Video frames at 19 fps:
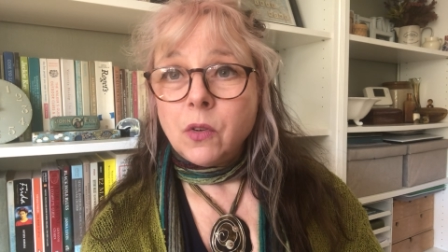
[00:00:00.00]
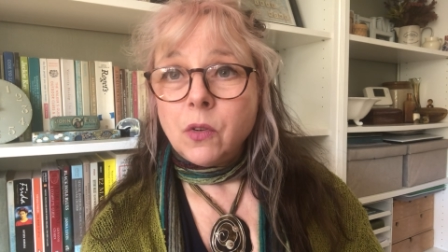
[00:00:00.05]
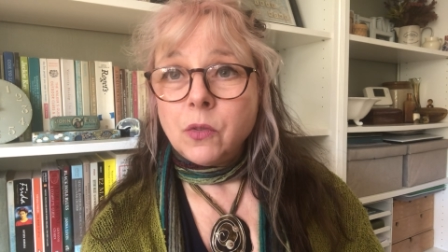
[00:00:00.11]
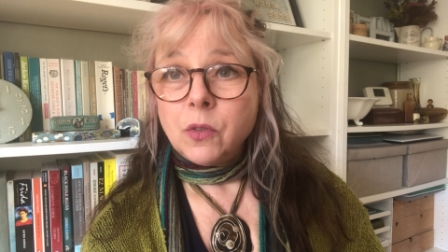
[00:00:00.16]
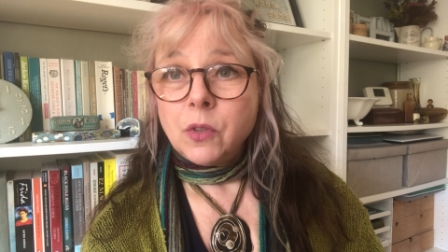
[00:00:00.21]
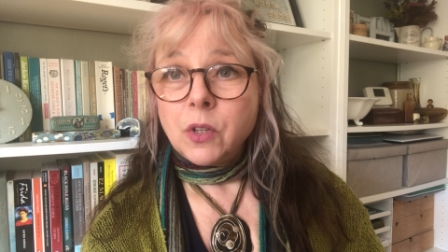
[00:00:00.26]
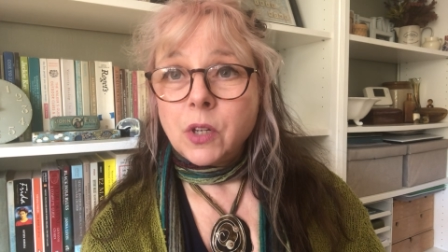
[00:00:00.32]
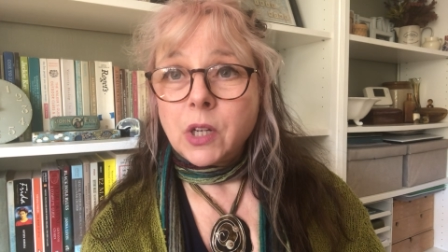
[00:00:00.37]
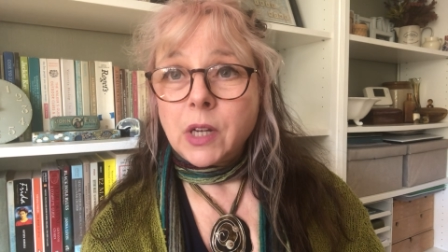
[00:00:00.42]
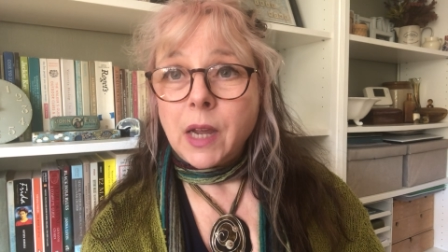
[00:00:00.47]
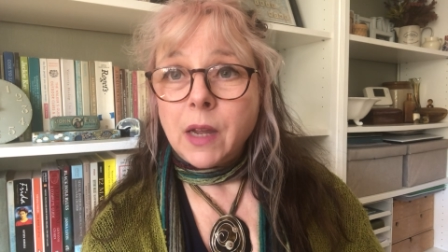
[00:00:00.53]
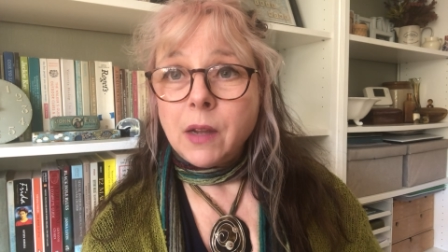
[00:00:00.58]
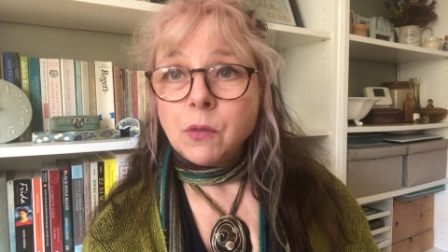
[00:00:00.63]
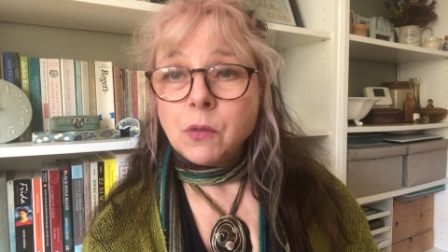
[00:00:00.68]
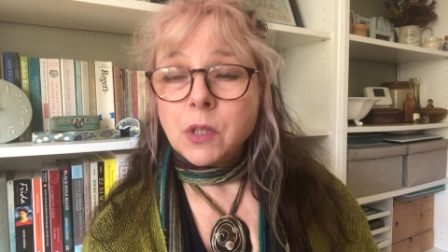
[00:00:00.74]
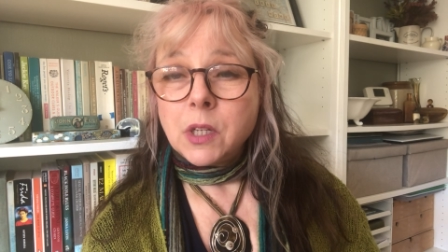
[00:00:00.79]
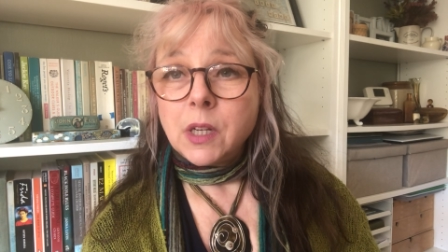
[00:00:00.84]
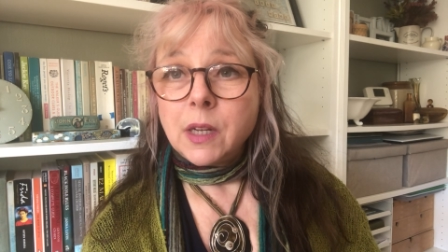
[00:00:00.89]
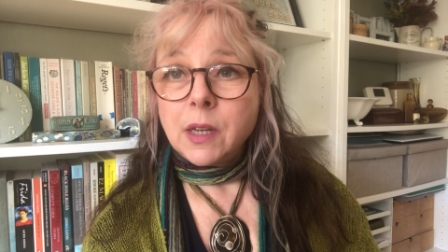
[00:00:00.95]
on the
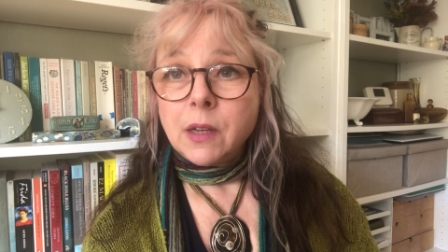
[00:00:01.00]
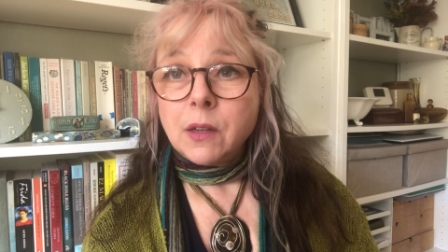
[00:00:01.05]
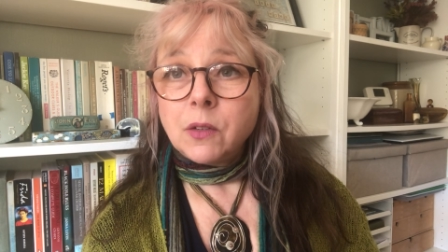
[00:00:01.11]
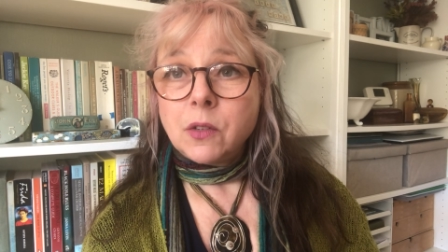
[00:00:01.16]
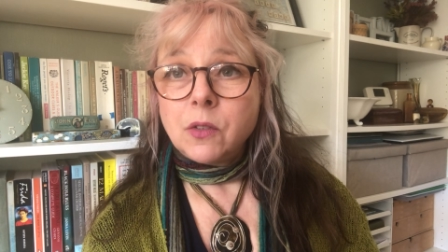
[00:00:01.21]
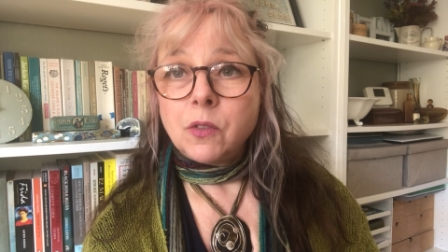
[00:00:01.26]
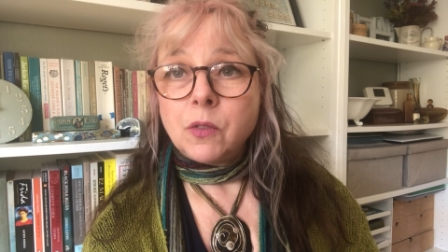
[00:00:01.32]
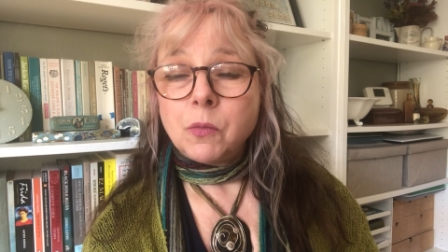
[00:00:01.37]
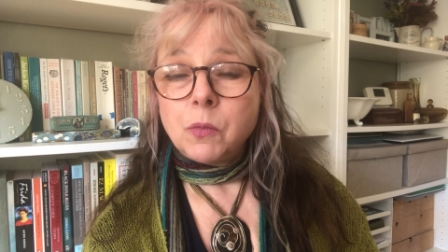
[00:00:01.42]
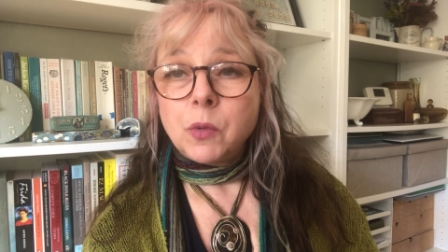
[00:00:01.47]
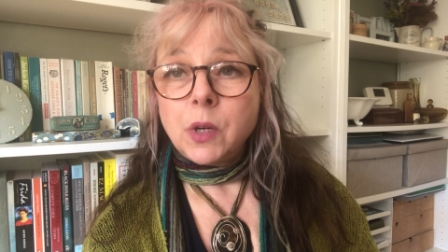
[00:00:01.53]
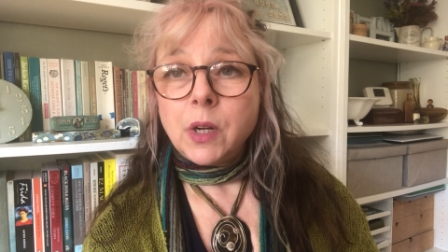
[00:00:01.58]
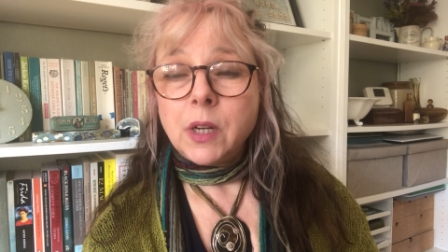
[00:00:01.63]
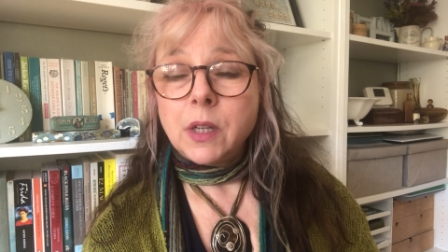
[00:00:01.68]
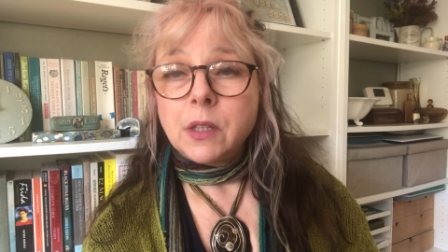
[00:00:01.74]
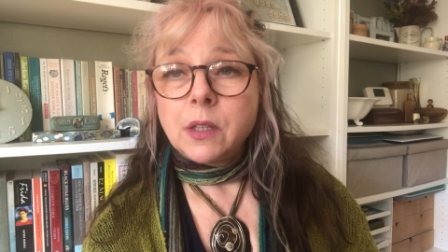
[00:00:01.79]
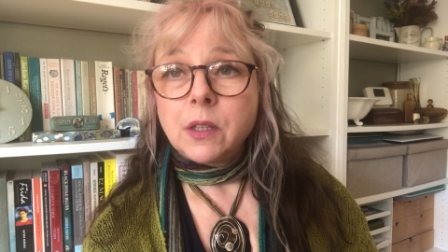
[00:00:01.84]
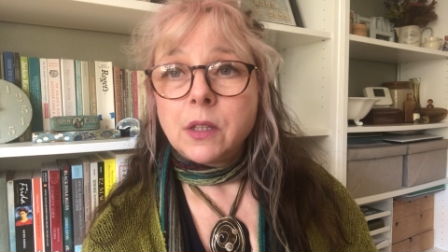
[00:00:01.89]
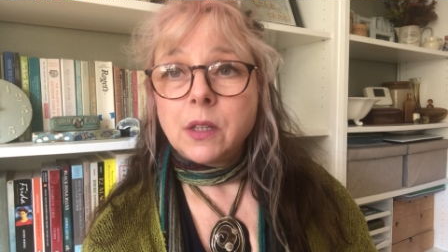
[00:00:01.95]
counting out of the
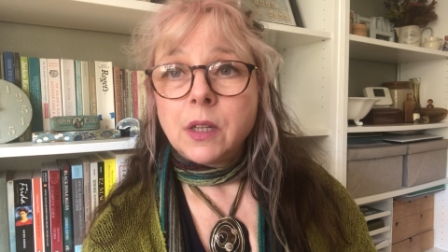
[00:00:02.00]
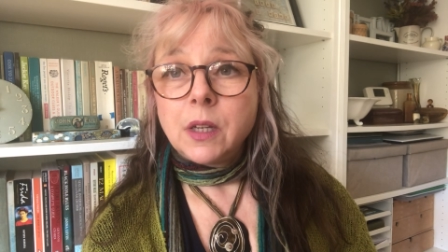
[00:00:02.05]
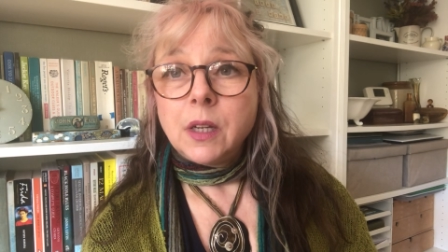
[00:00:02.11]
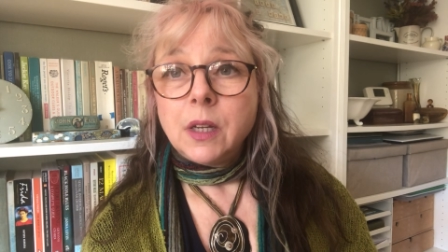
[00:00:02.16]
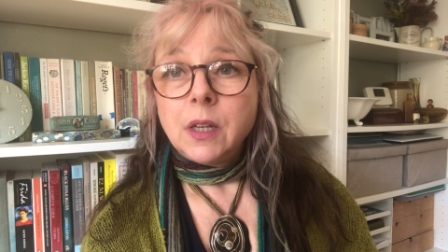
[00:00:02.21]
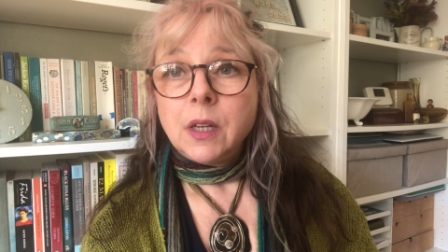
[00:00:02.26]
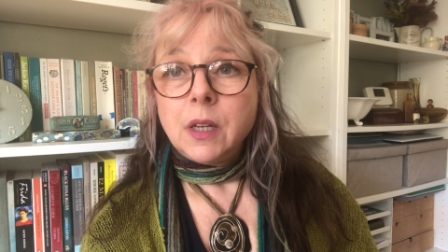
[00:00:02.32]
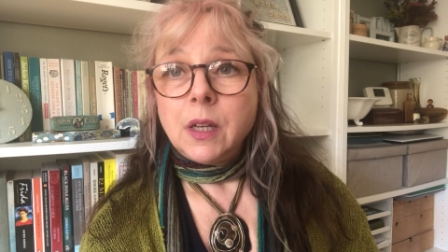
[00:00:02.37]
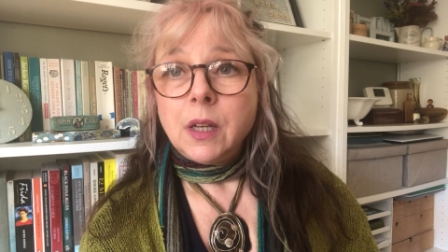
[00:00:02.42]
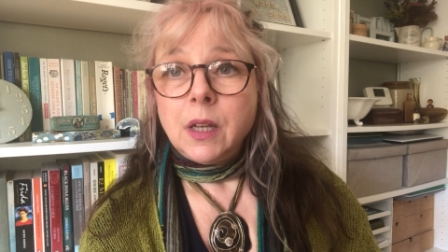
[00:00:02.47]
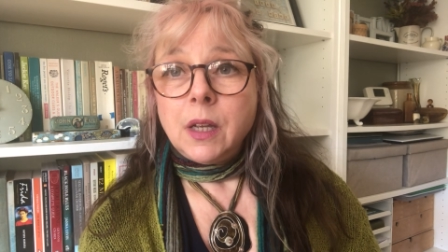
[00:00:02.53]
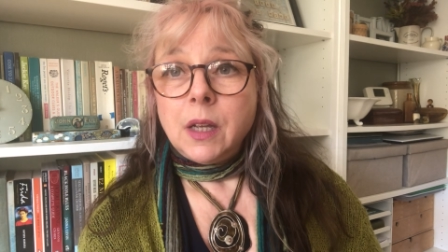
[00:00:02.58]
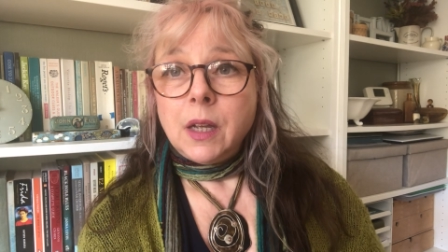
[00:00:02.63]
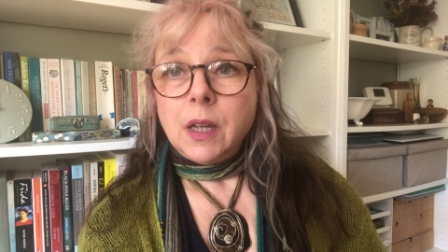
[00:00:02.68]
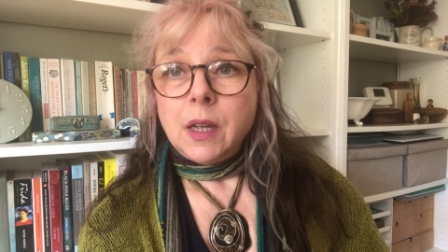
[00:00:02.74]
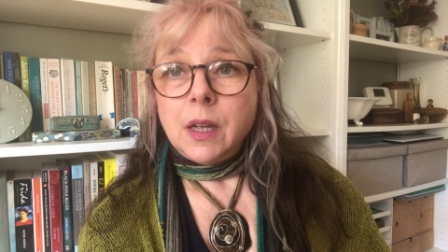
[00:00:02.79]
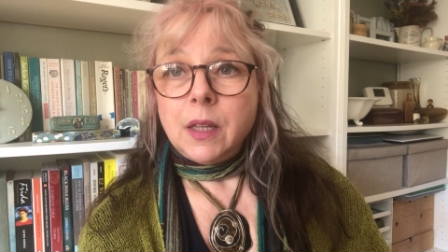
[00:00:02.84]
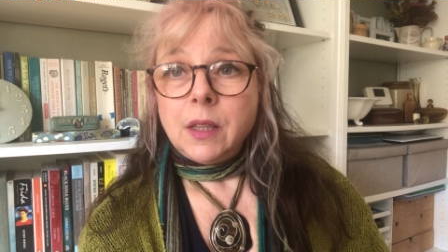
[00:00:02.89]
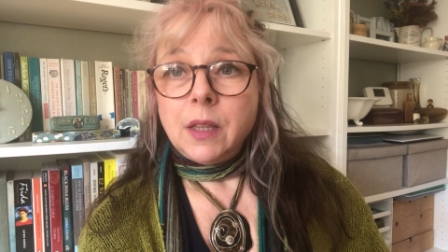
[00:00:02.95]
breath.
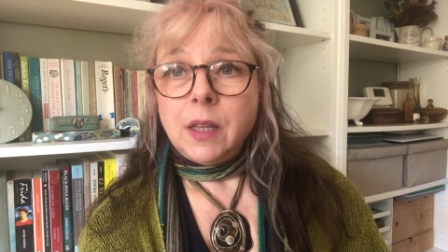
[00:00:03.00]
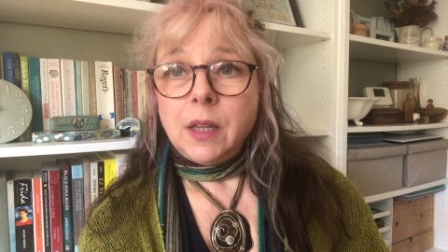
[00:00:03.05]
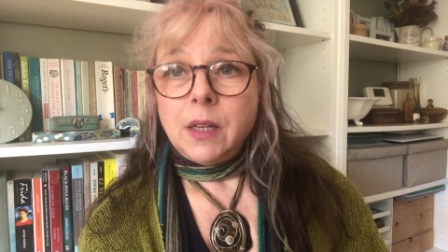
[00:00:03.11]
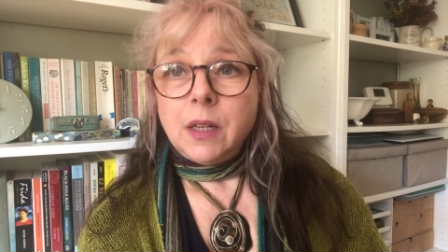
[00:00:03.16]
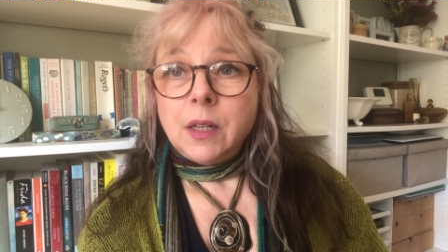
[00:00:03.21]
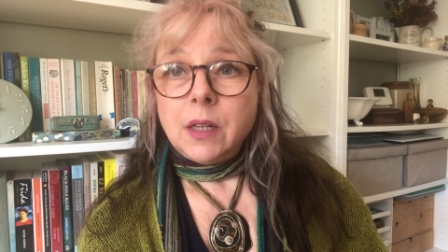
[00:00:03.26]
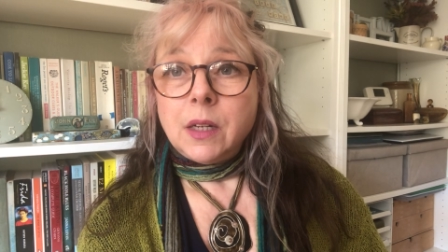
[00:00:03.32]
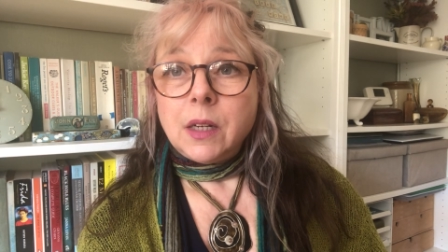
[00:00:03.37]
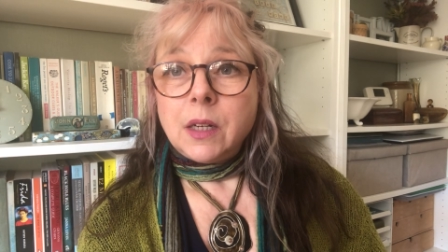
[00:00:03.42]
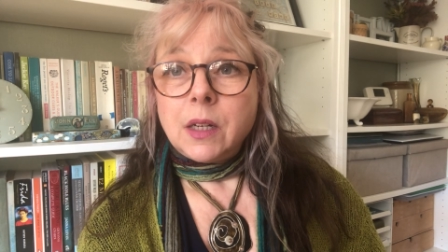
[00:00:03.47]
And then